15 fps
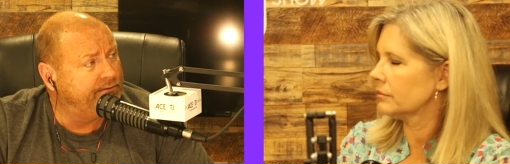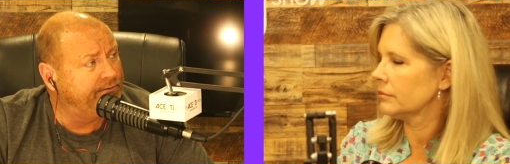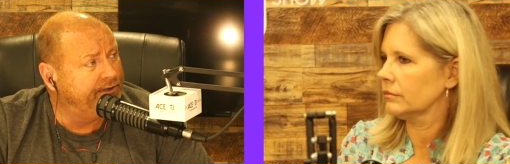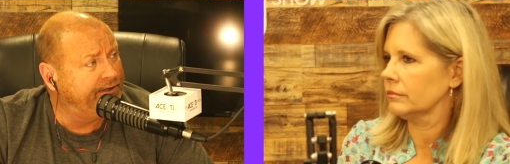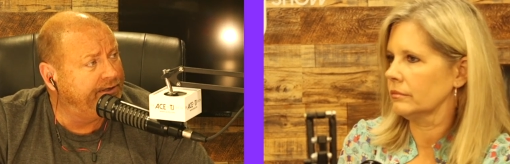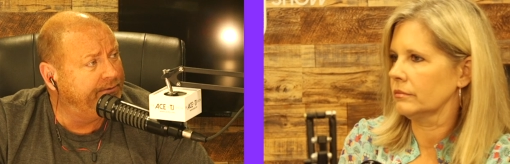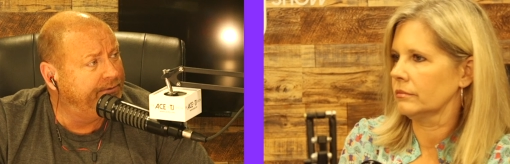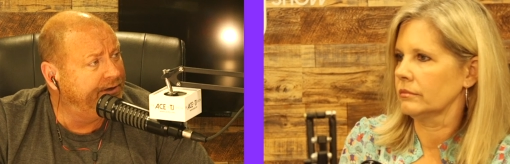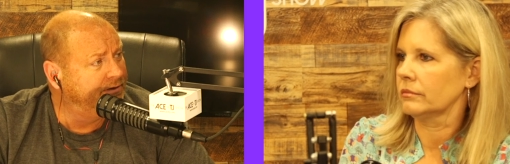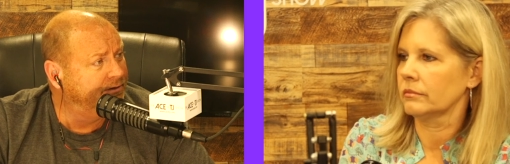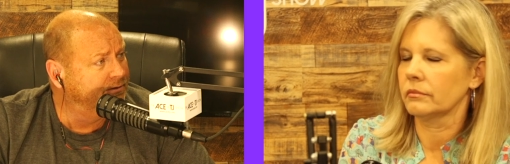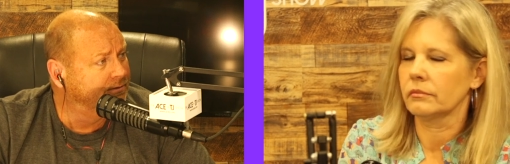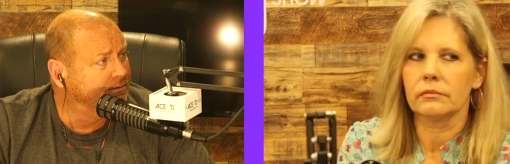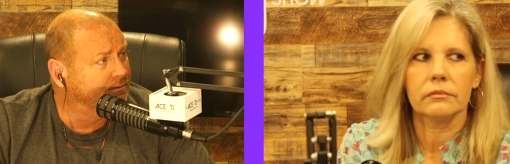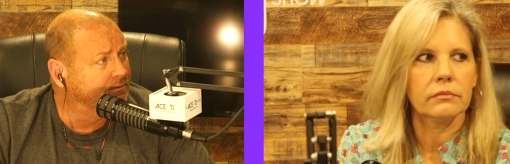Speaker 1: to be any
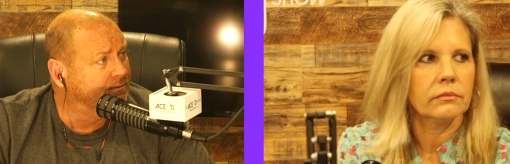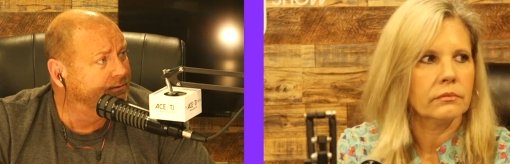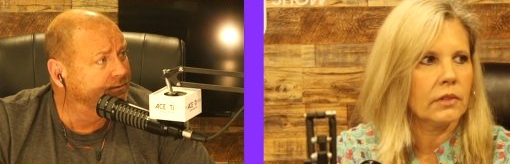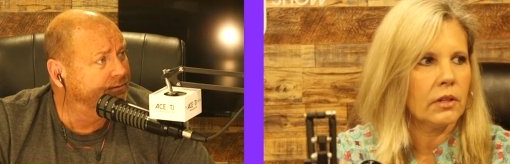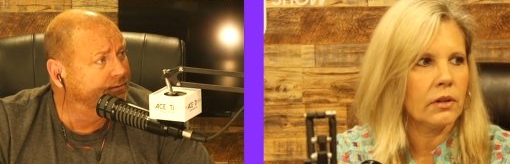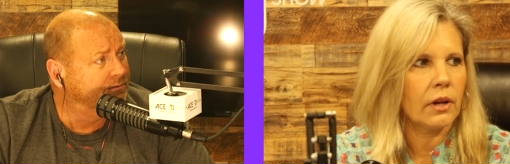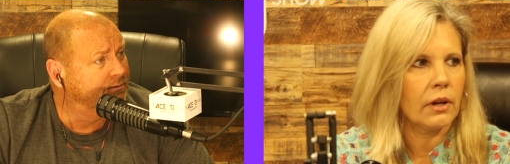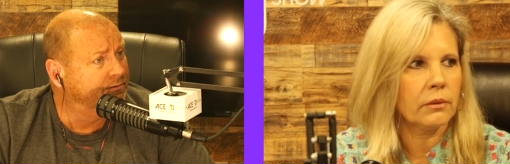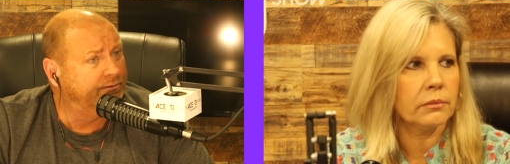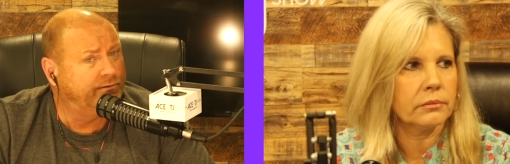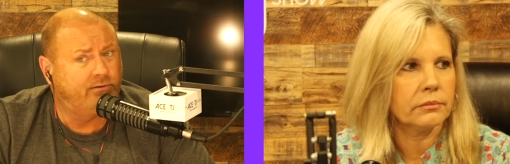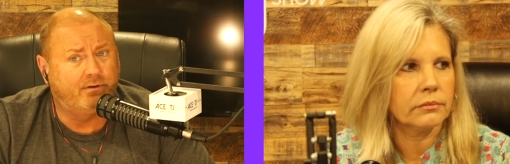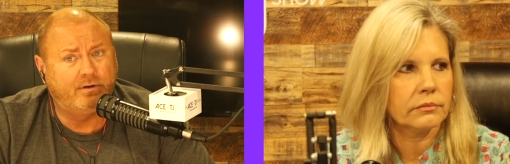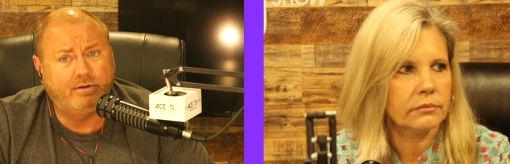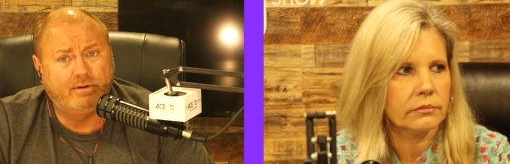bigger. You don't?
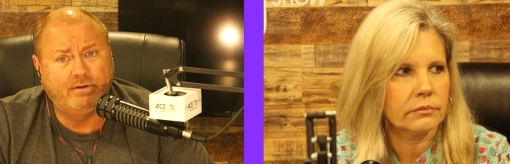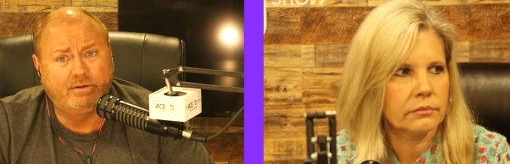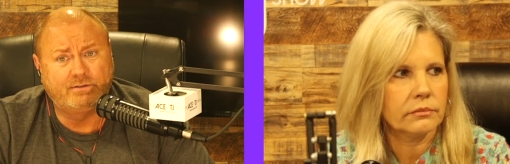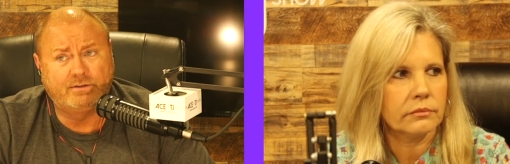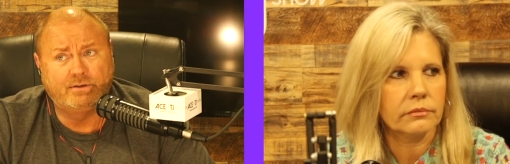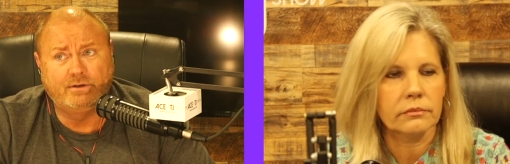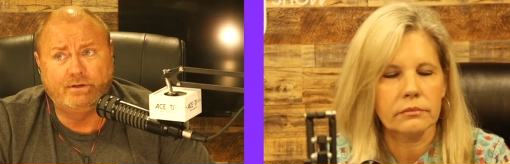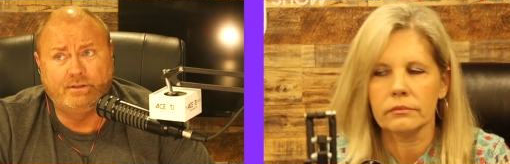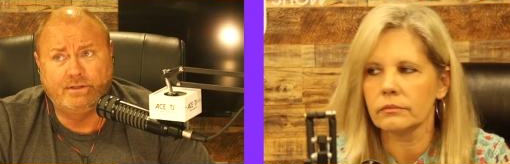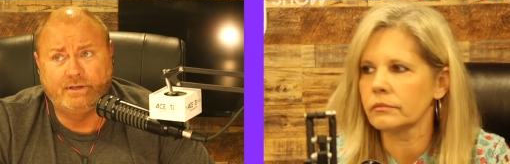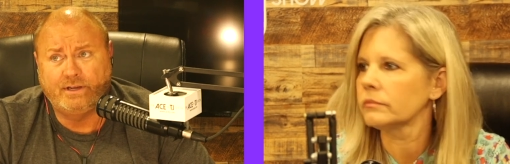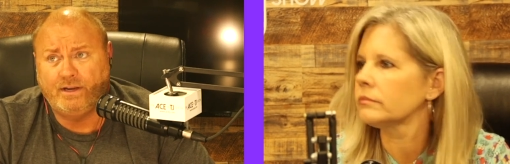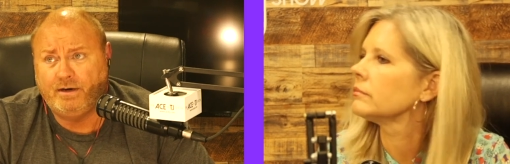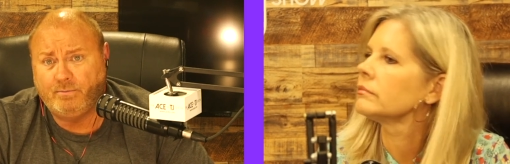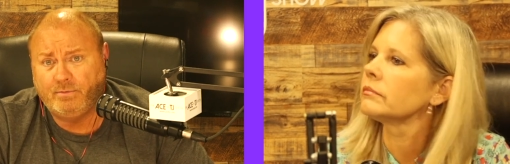No, it looks good in the
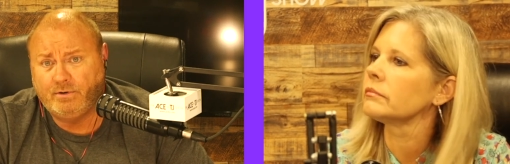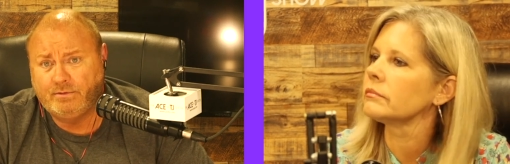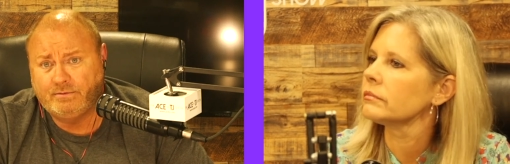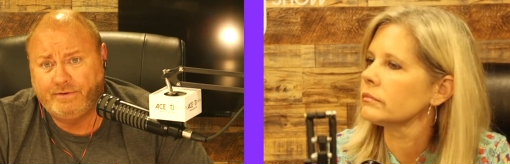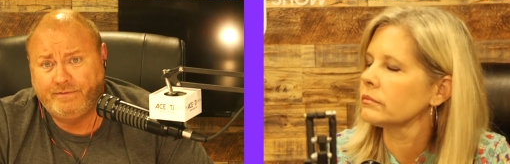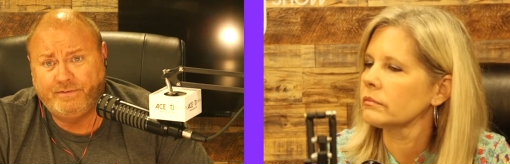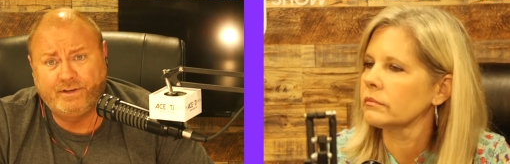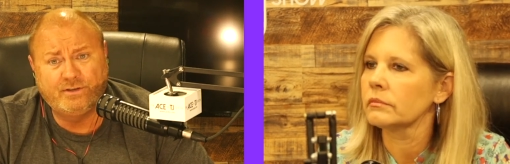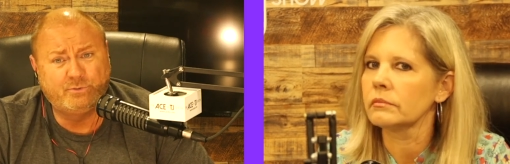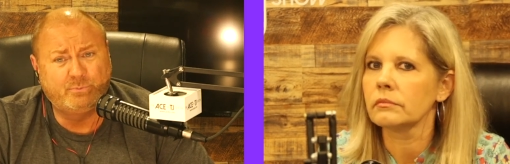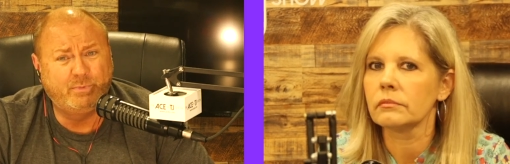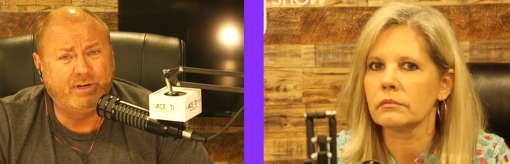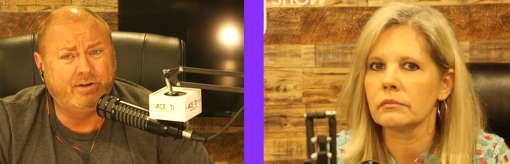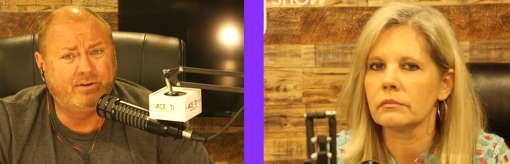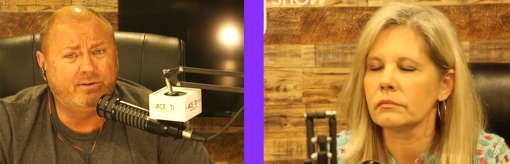camera. If it goes
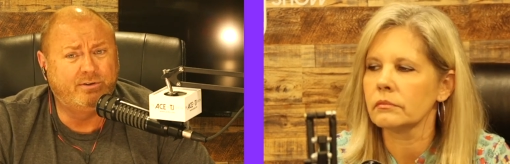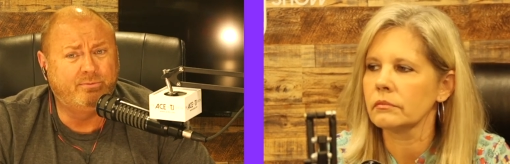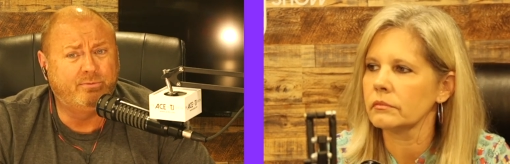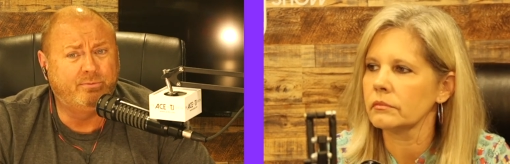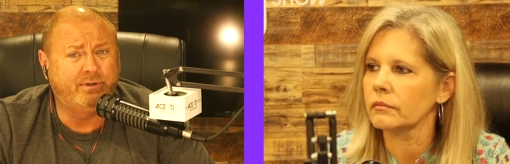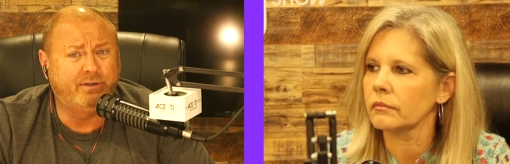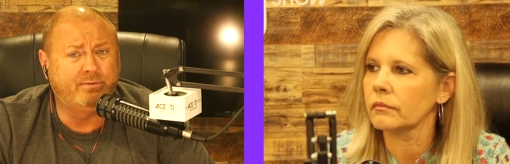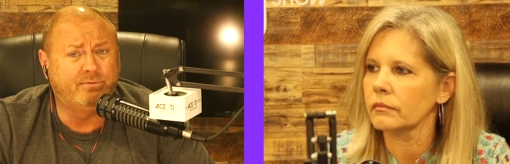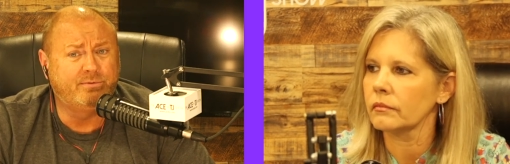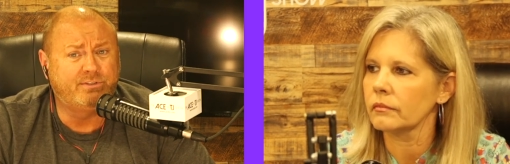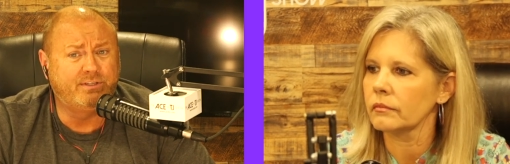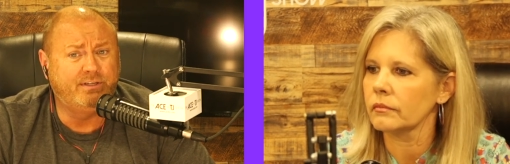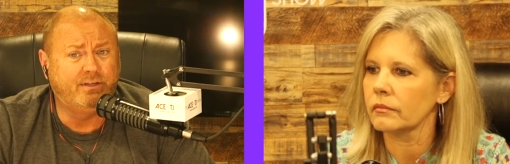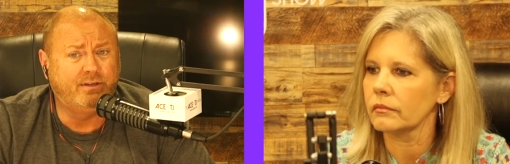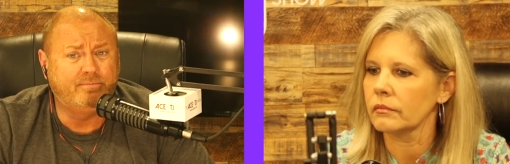bigger, you won't be able to
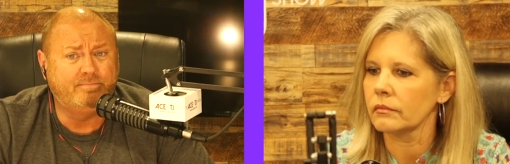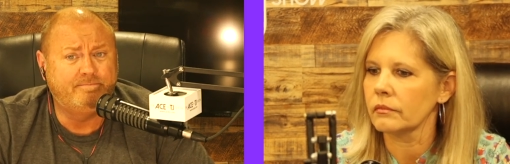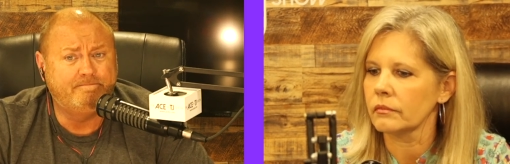see it.